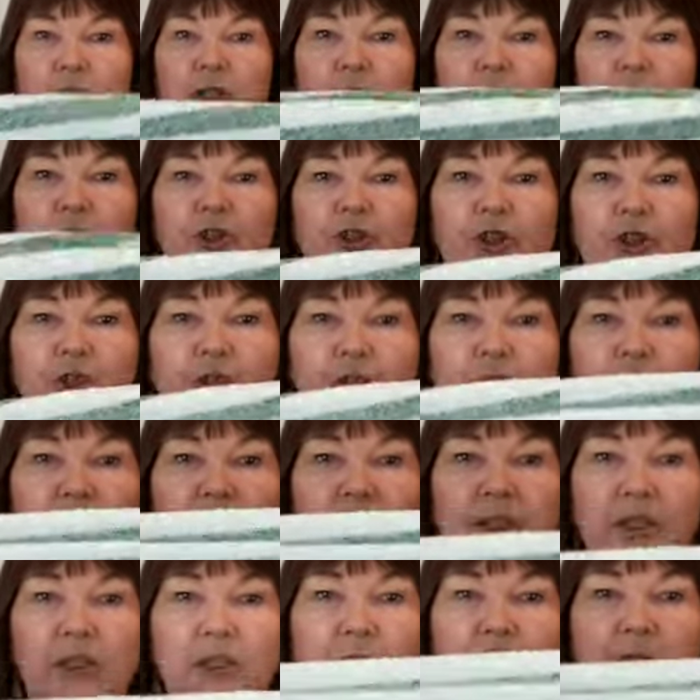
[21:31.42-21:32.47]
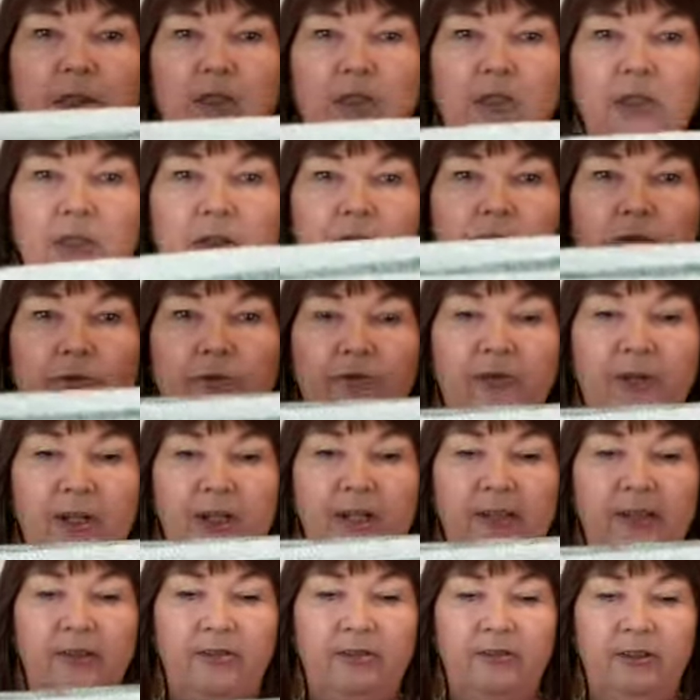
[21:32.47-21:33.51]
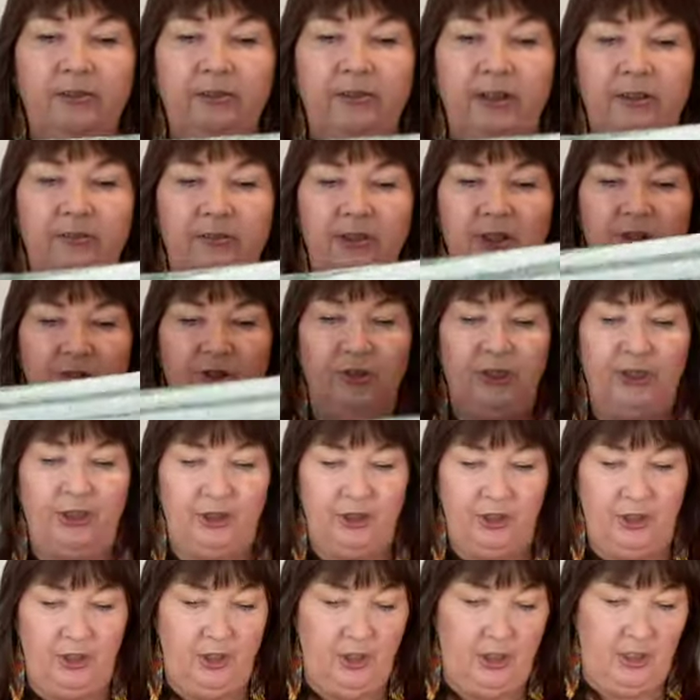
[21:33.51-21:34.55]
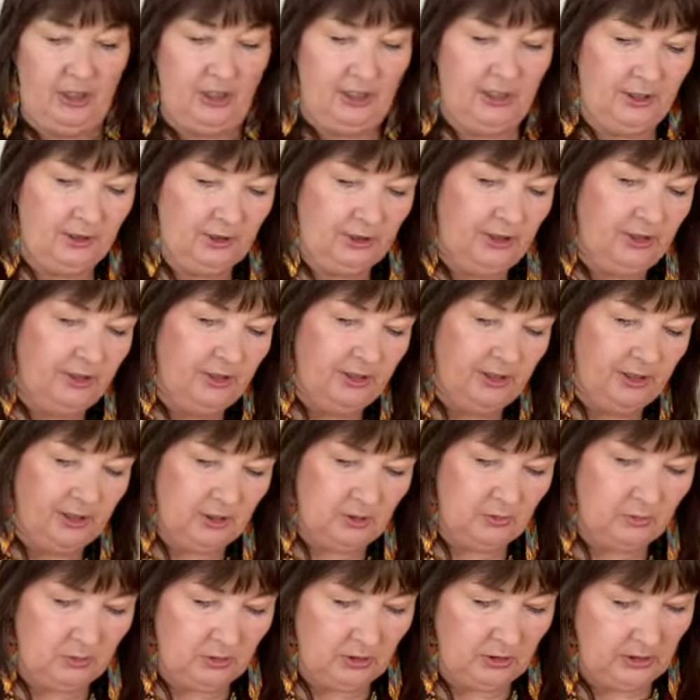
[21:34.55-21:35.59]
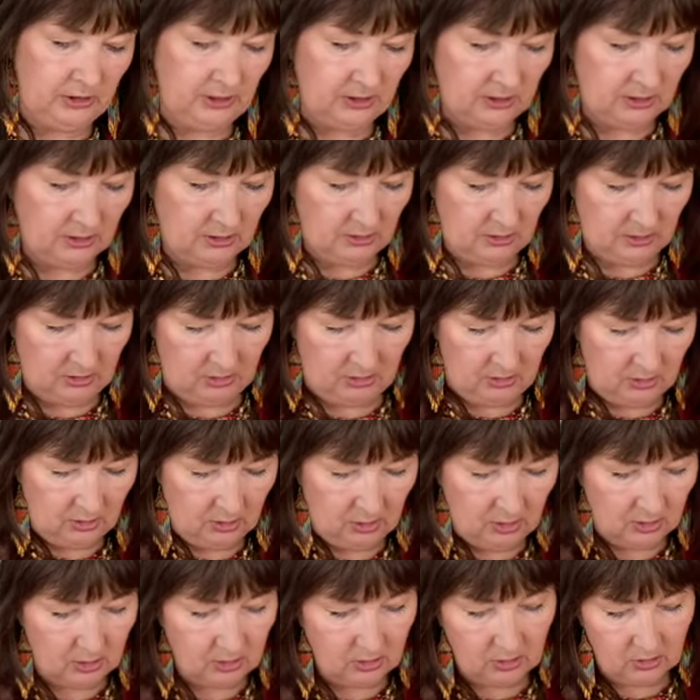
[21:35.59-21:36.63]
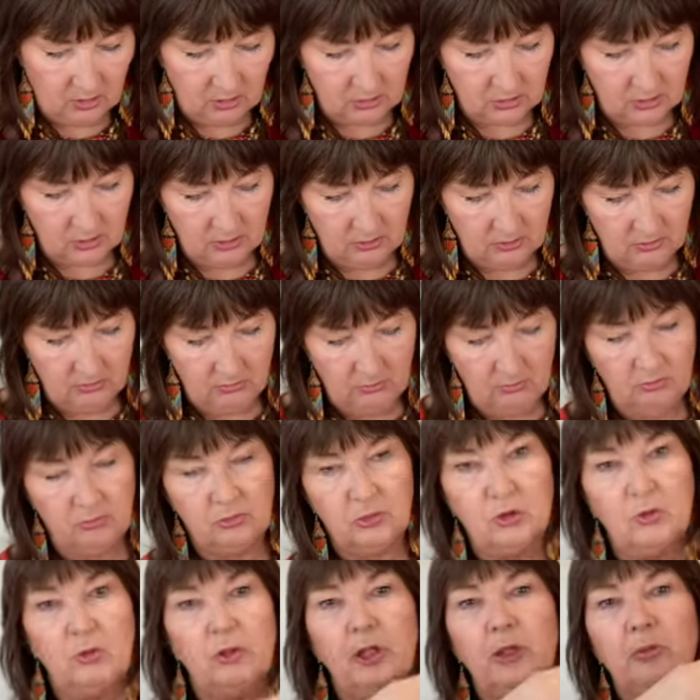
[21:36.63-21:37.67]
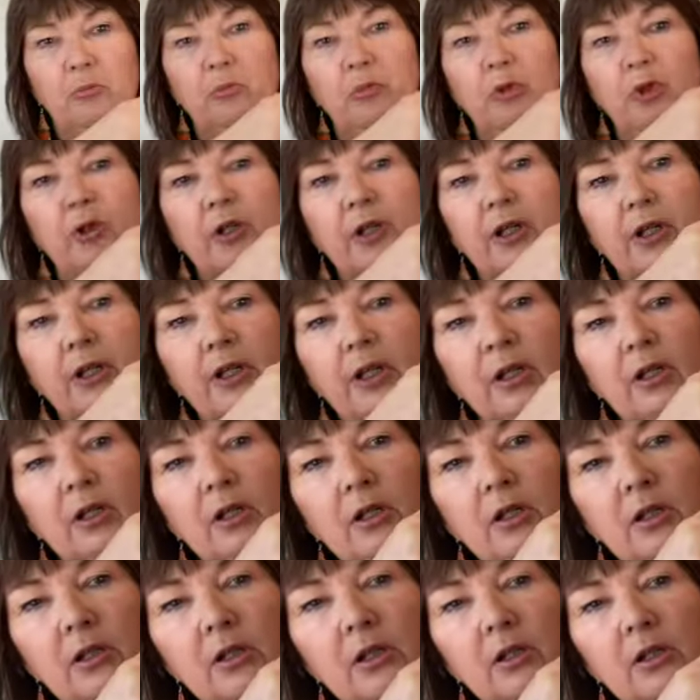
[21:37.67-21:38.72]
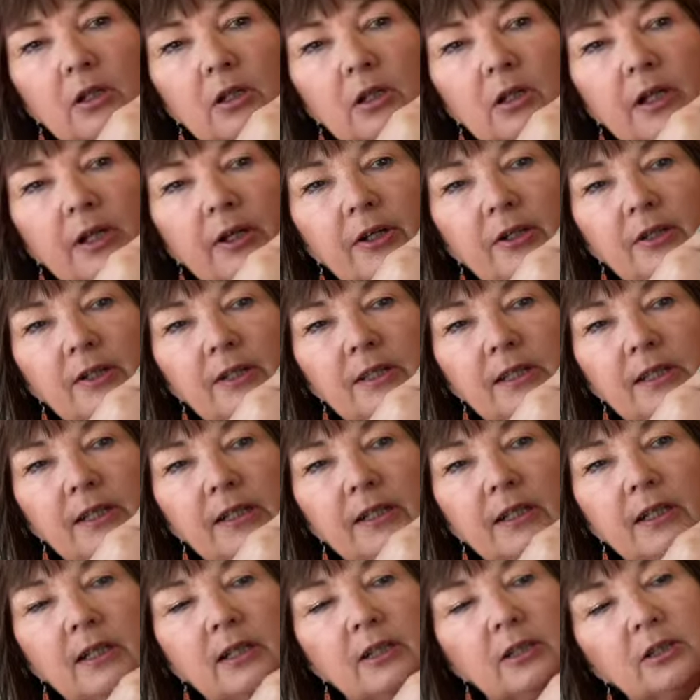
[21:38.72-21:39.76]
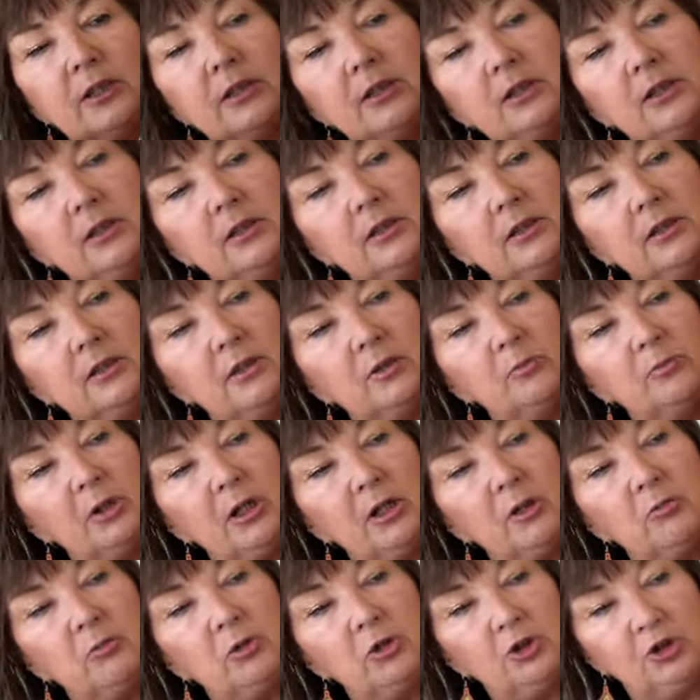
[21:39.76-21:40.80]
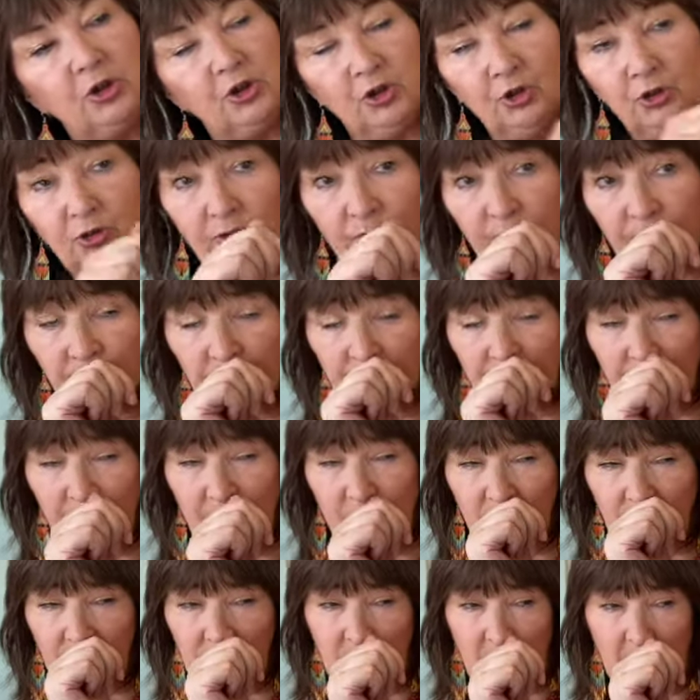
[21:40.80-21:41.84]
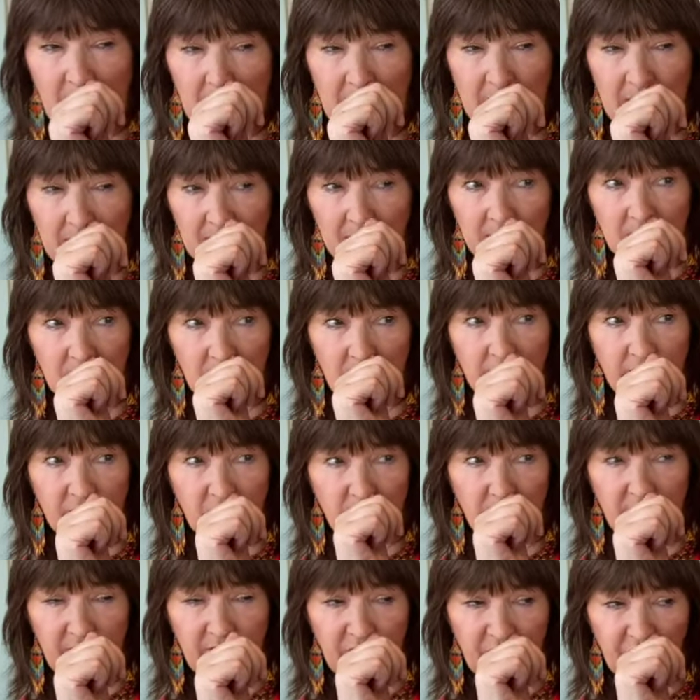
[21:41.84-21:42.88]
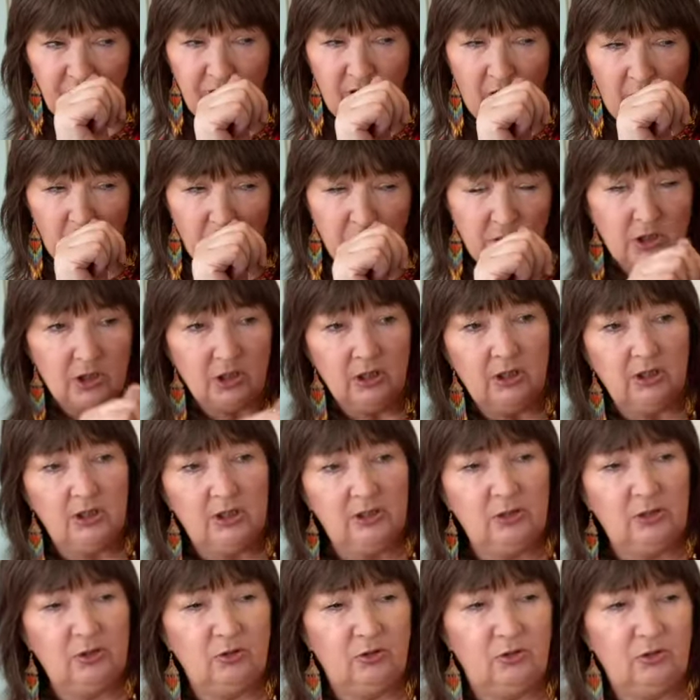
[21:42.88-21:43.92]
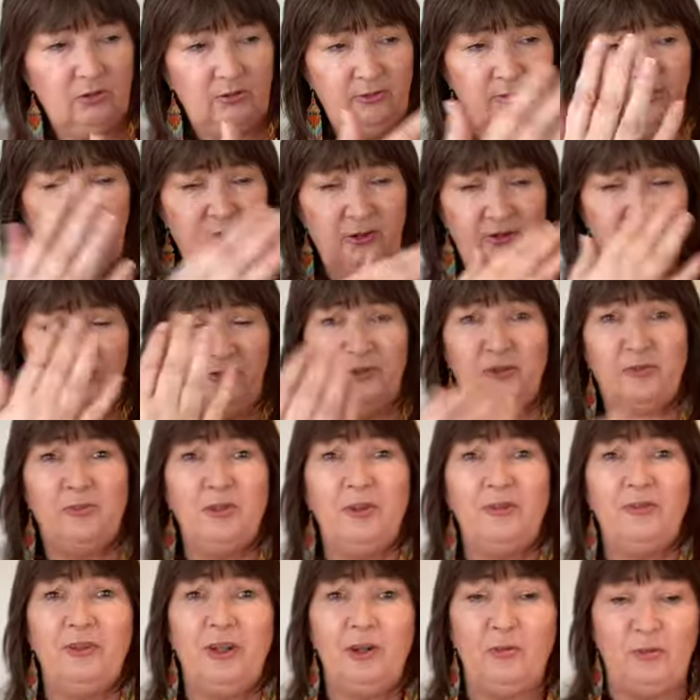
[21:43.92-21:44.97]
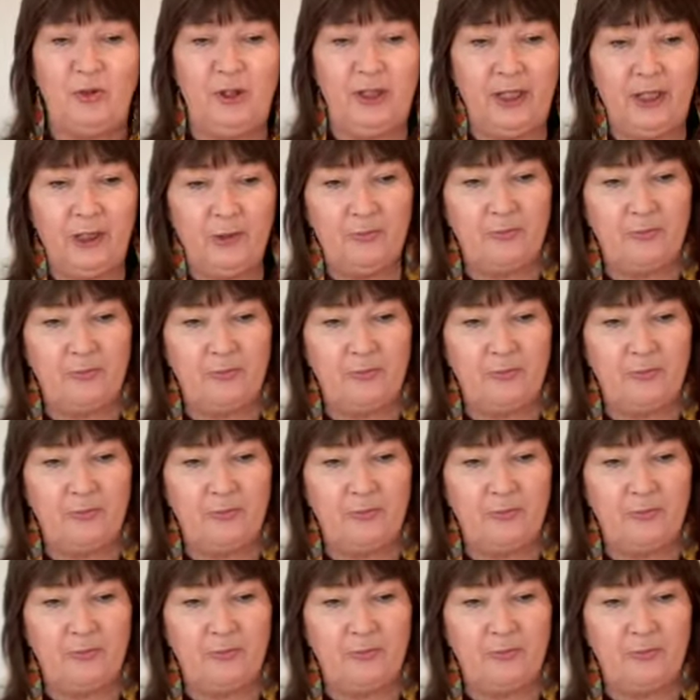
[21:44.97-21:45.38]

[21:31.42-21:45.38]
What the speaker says: jersey. It's a very stretchy. Actually, this one is got quite mucky. Can you see that? It might wash off. Oh, sorry, got itchy nose. It's all the fluff from the fabric.